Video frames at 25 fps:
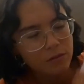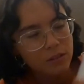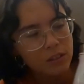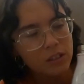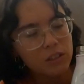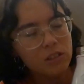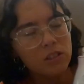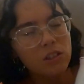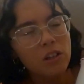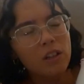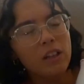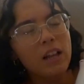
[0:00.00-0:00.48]

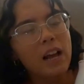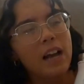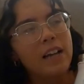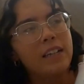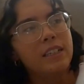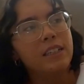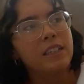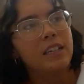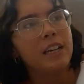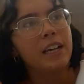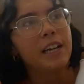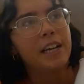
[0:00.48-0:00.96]
So
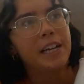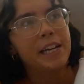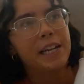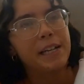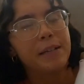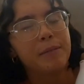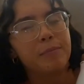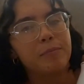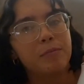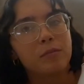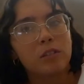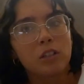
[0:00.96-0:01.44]

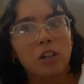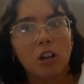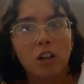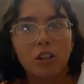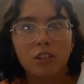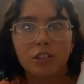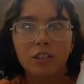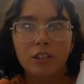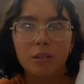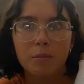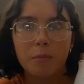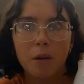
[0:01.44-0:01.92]
then got
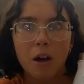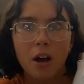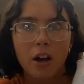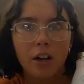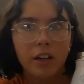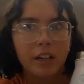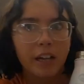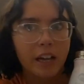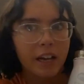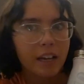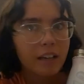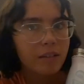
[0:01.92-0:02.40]
to the
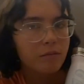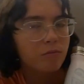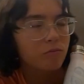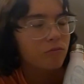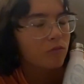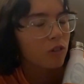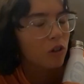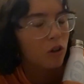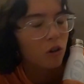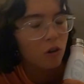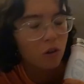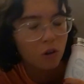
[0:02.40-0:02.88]
market,
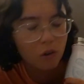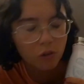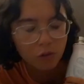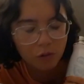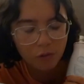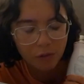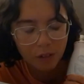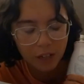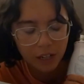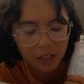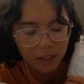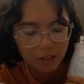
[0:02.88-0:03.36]

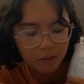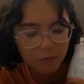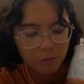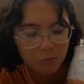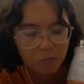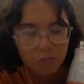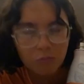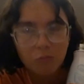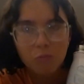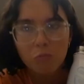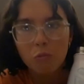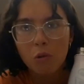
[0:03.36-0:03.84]
unreal,
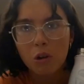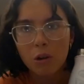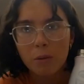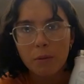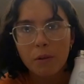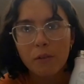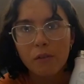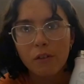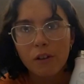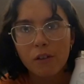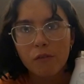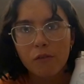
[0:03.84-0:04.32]
one of
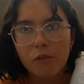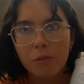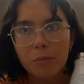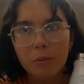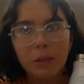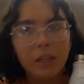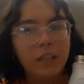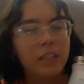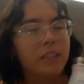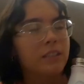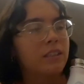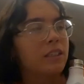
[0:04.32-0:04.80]
my favourite
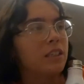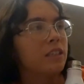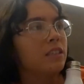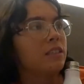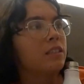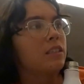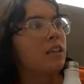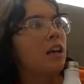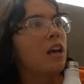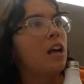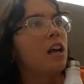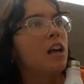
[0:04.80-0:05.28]

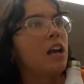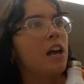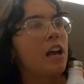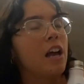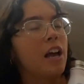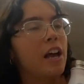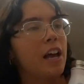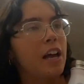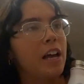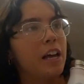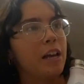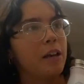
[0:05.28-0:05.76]
places.
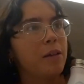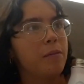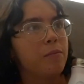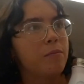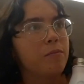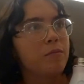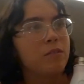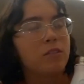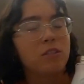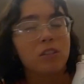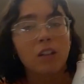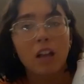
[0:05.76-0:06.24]

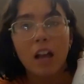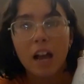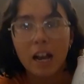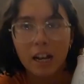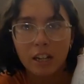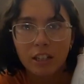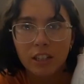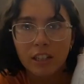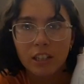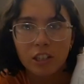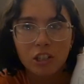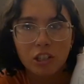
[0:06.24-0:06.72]
I
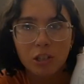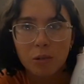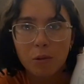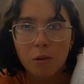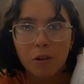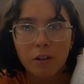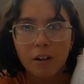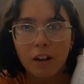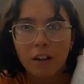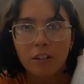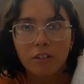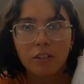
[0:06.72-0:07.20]
could literally go
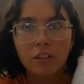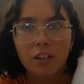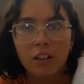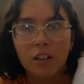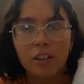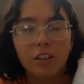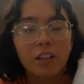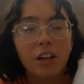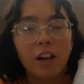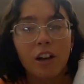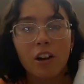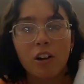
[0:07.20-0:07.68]
around
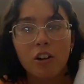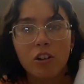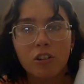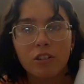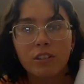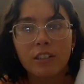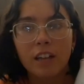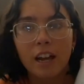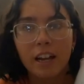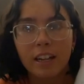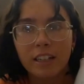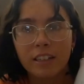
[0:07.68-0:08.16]
there all
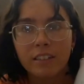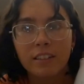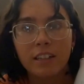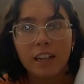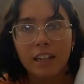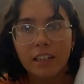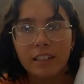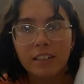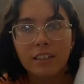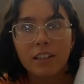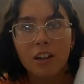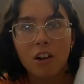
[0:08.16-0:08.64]
day and
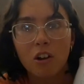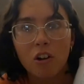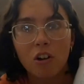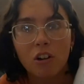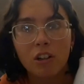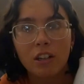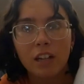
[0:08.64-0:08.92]
taste it all.